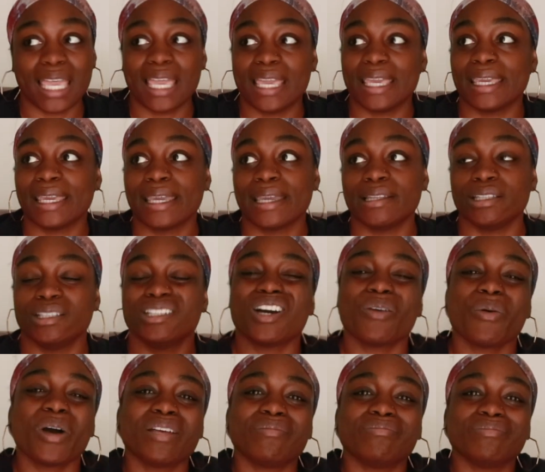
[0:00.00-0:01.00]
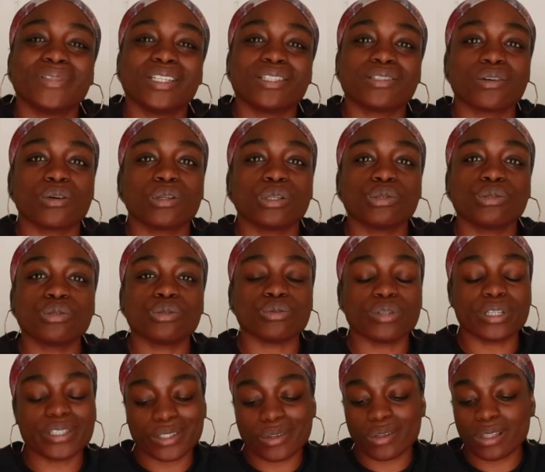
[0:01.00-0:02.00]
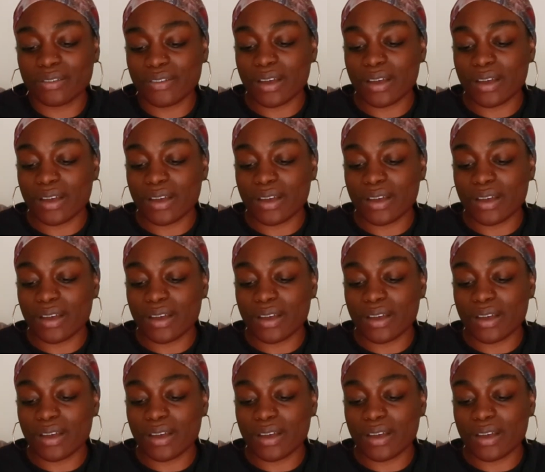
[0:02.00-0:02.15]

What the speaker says: And you know what? It's totally cool. It's totally